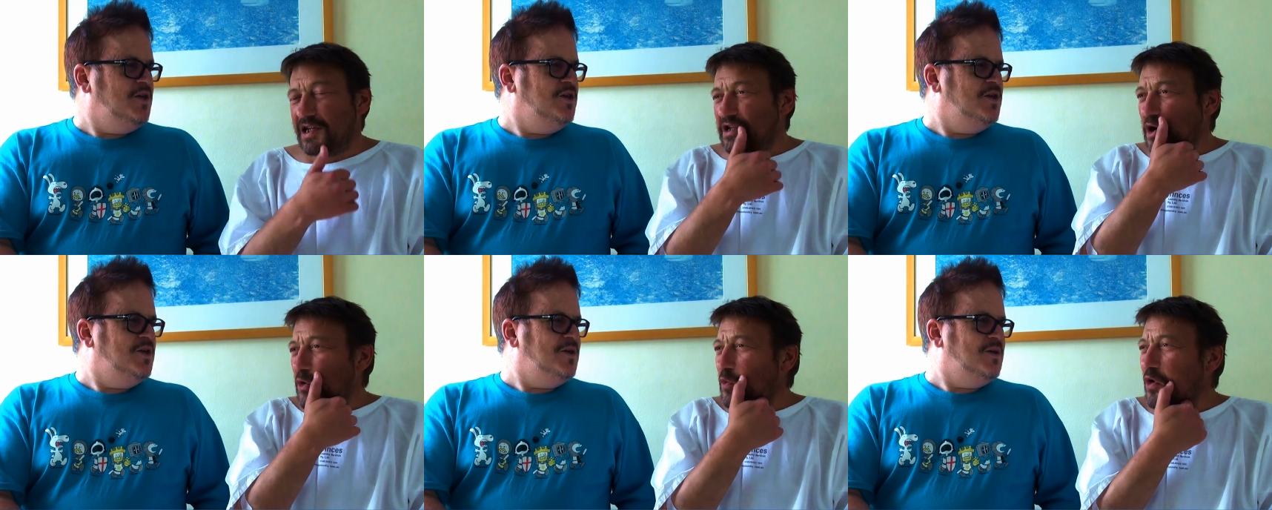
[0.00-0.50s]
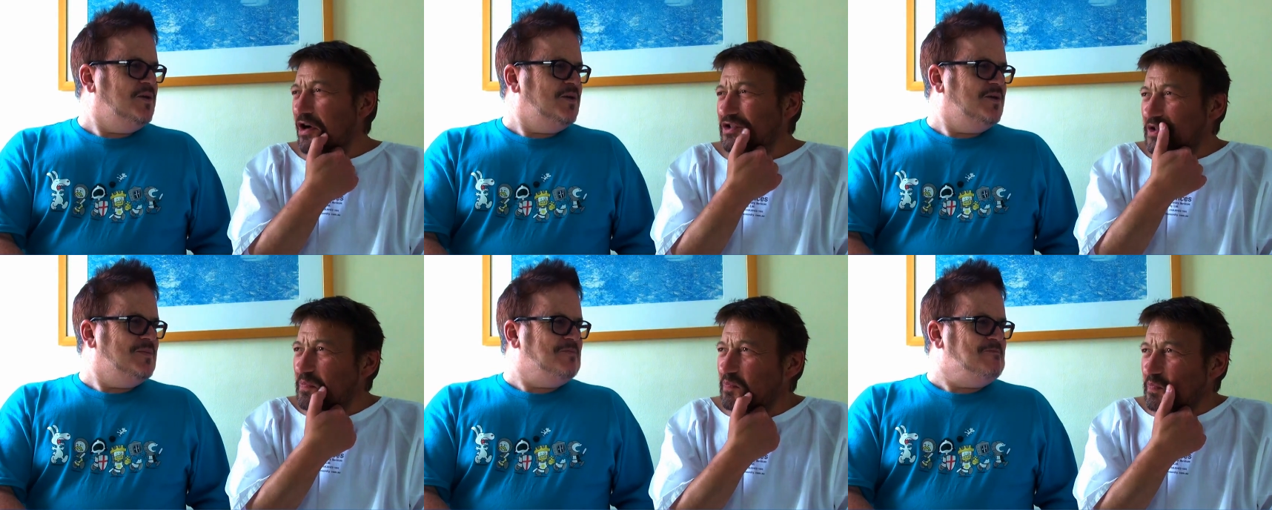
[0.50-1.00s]
Speaker 1: You know what?
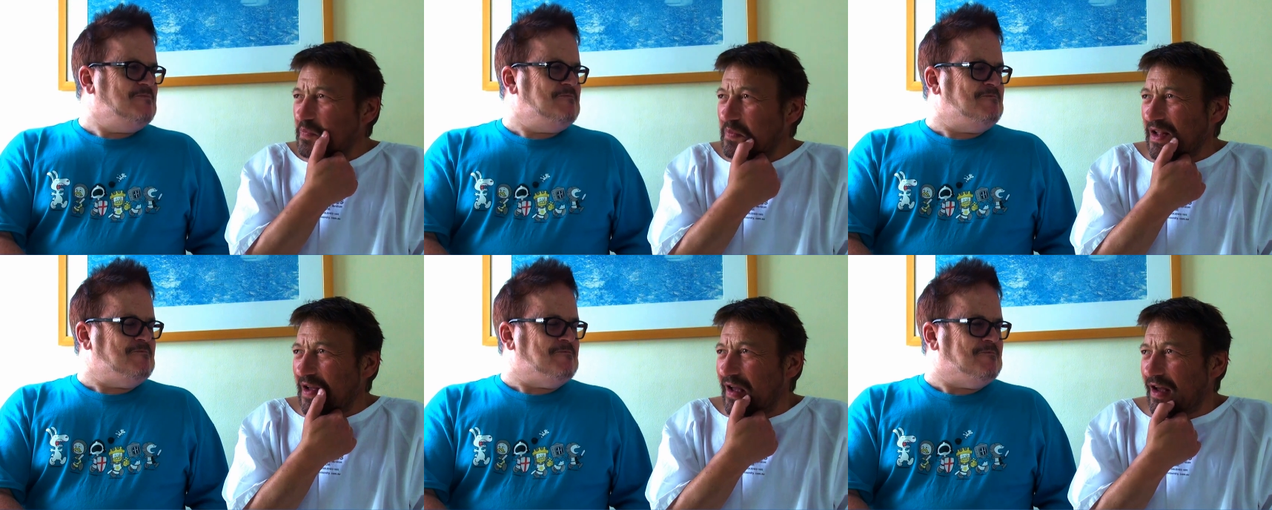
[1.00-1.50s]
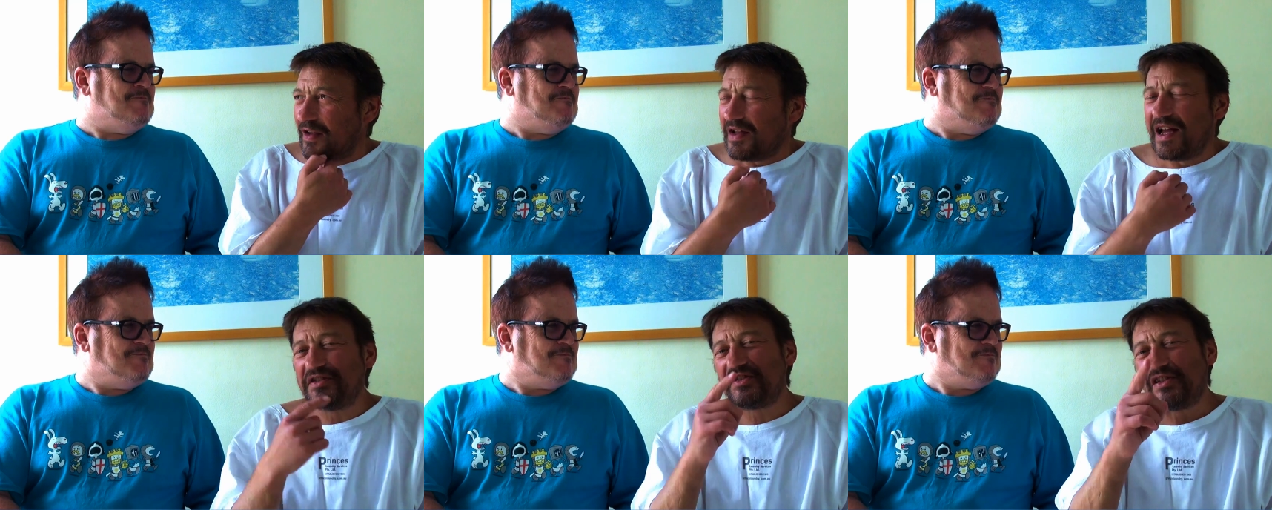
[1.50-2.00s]

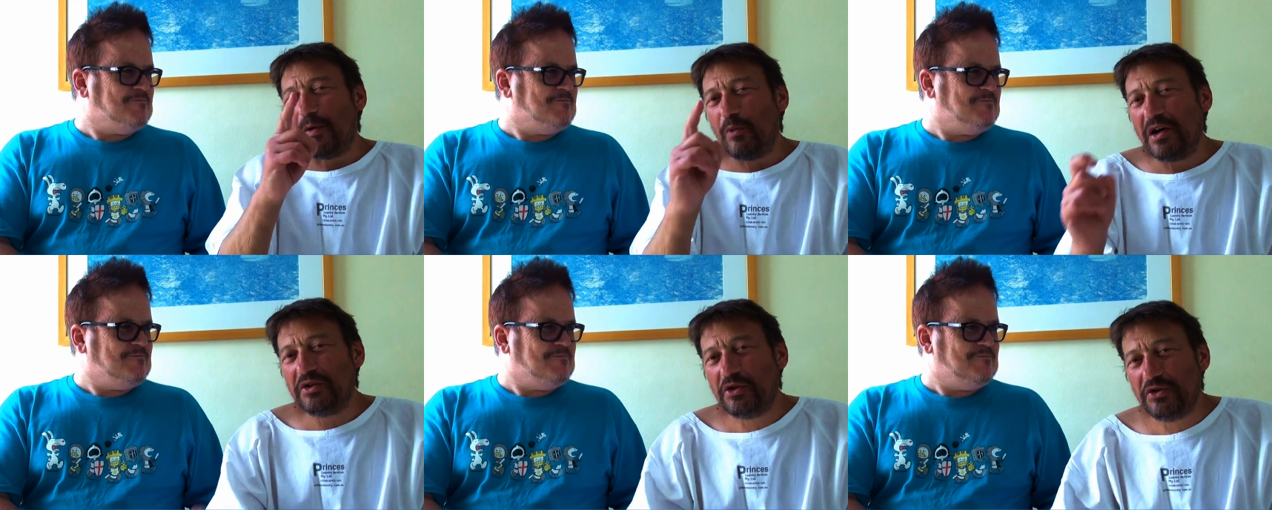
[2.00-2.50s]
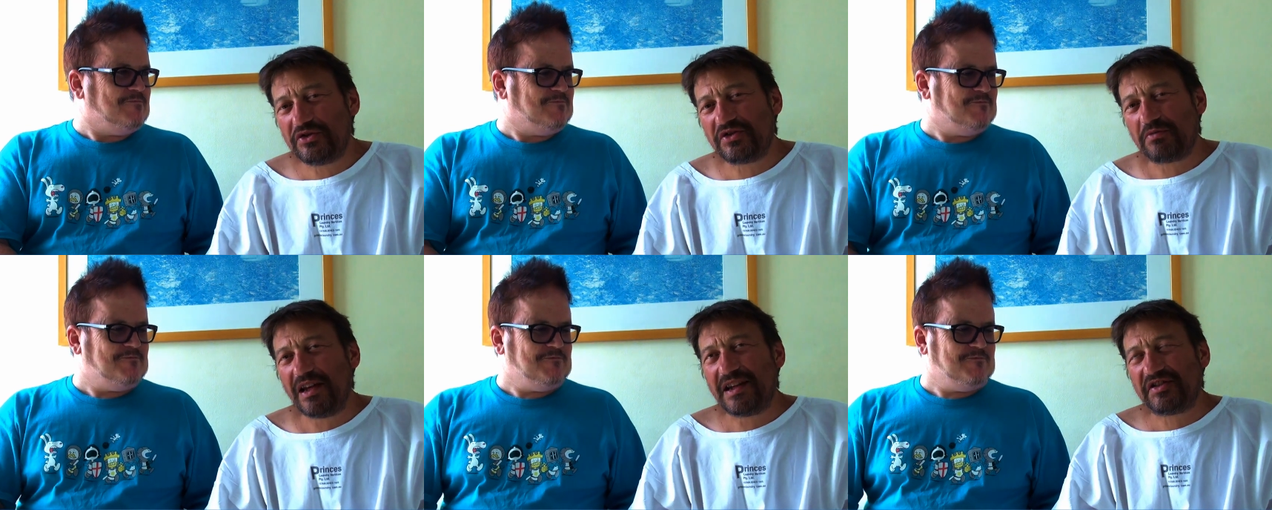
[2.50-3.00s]
Mm. As someone
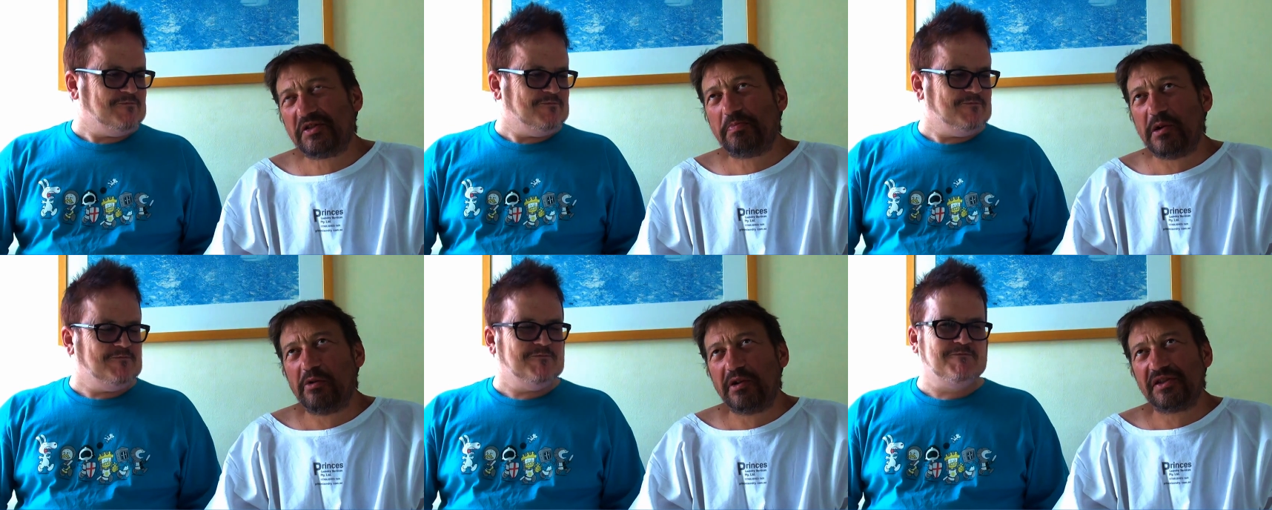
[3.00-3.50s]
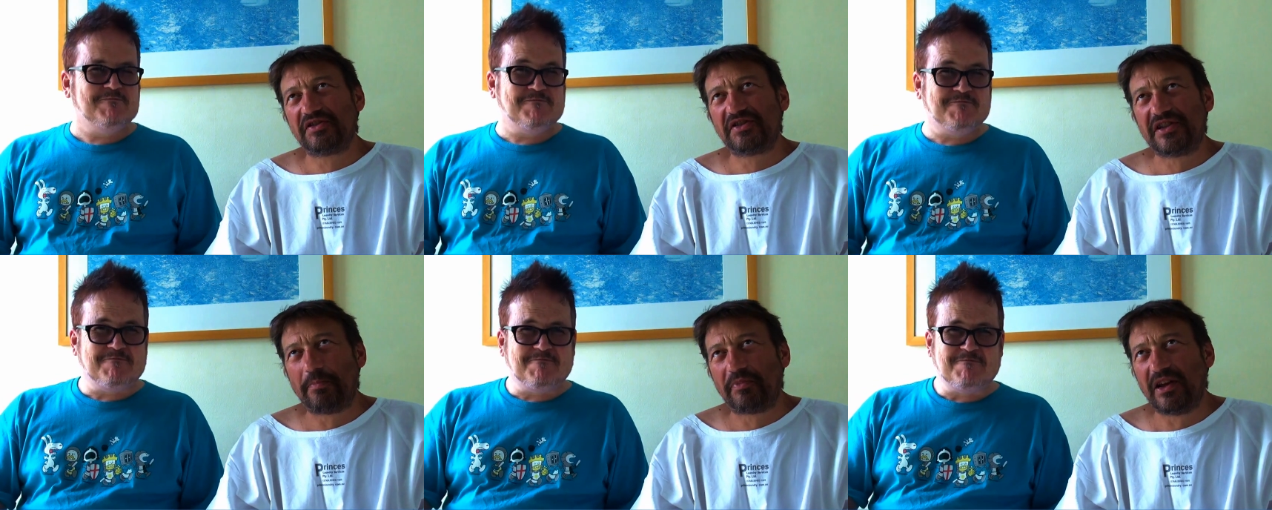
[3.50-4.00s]
who's
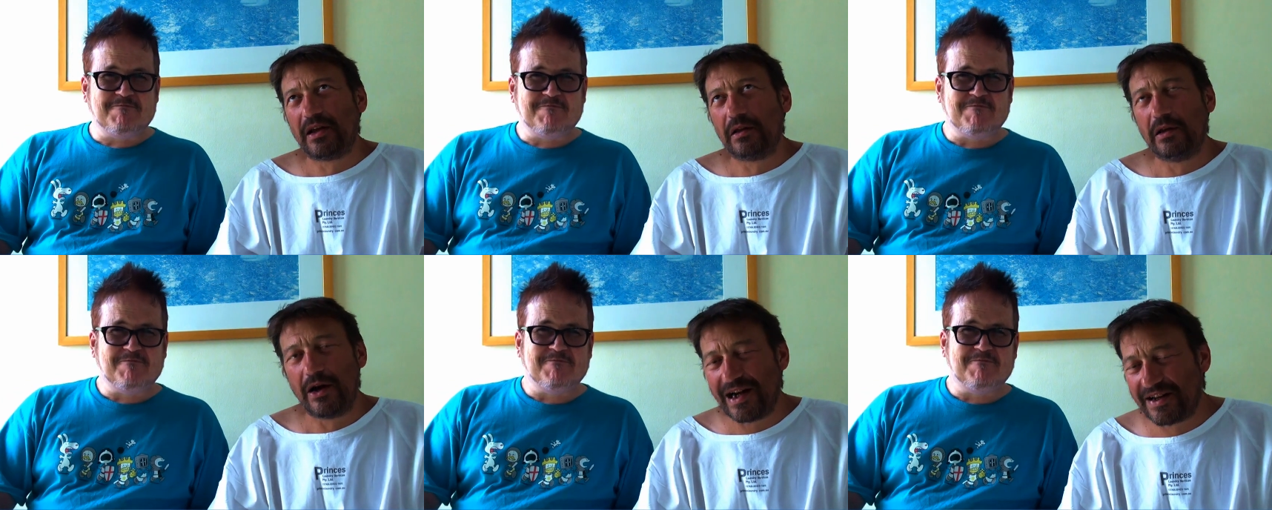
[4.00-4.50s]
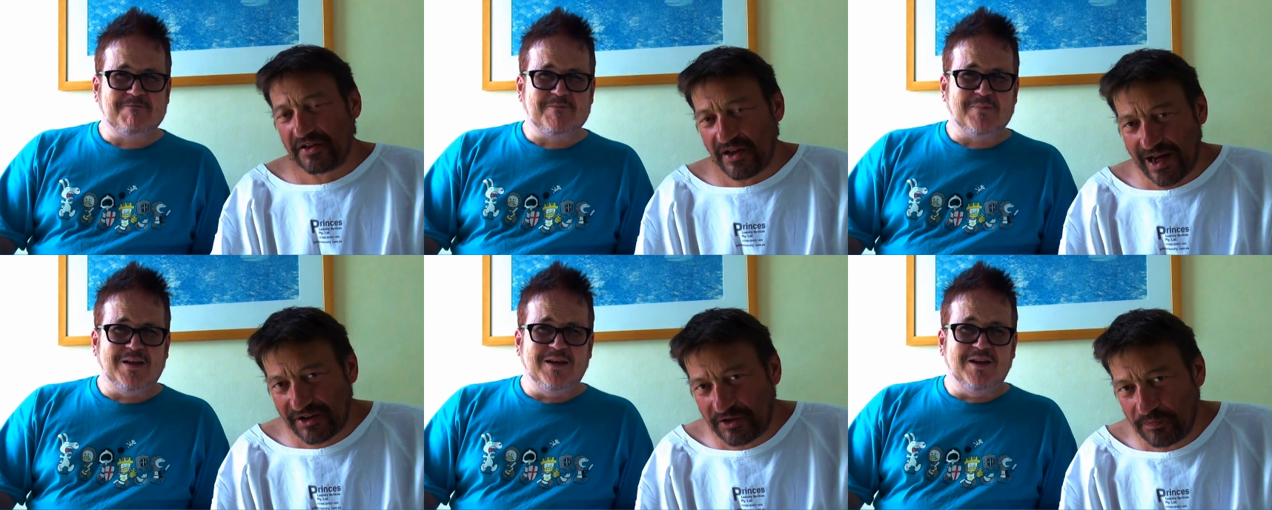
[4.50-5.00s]
experienced something like
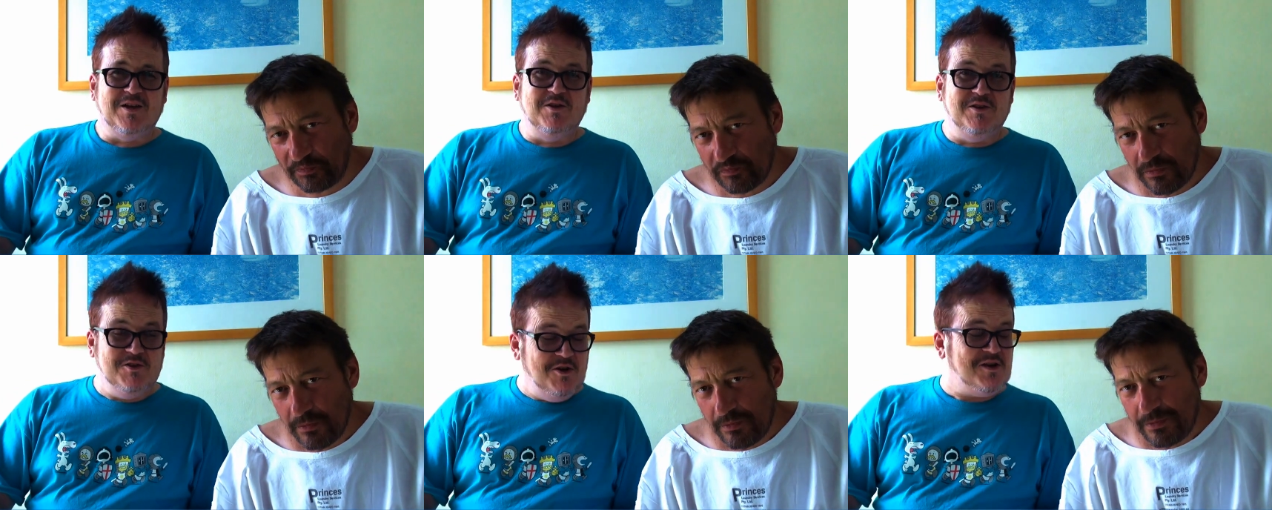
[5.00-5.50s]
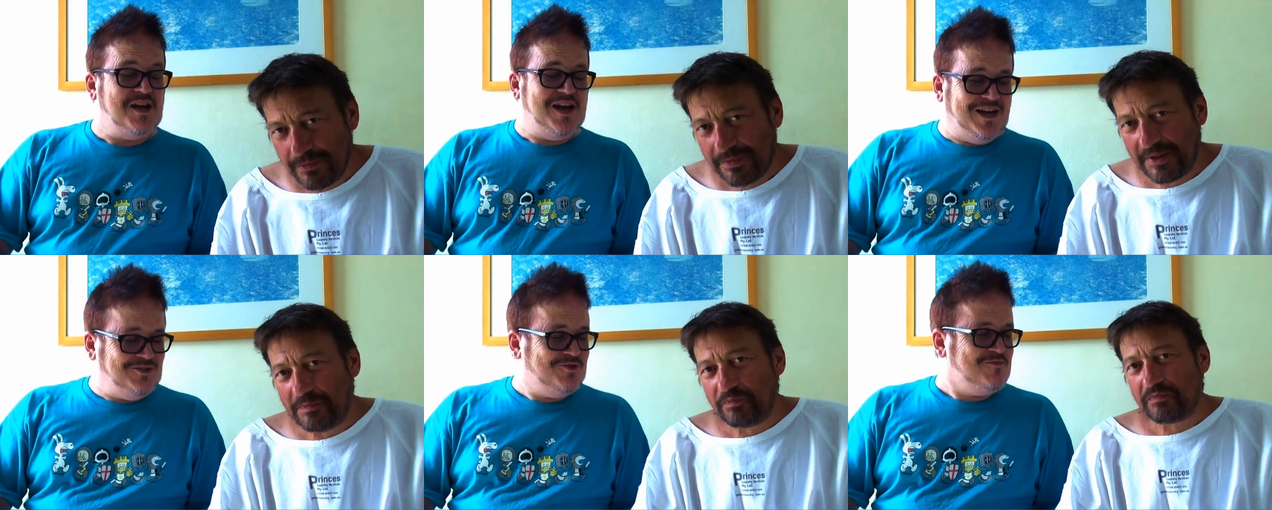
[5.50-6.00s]
that, not a
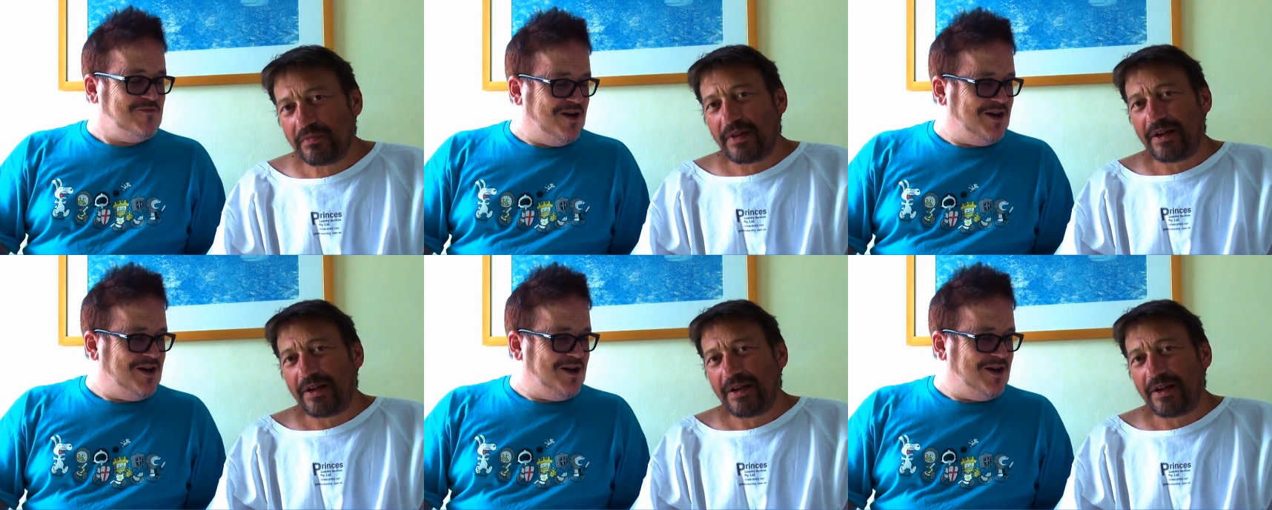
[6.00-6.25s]
hundred